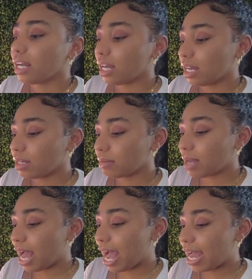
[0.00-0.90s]
Um,
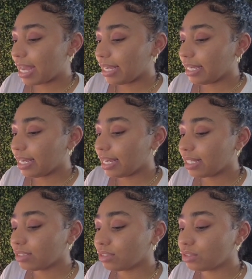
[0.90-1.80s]
I
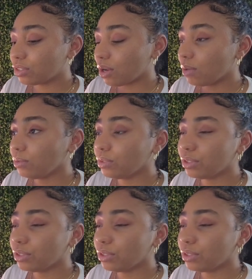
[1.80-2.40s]
don't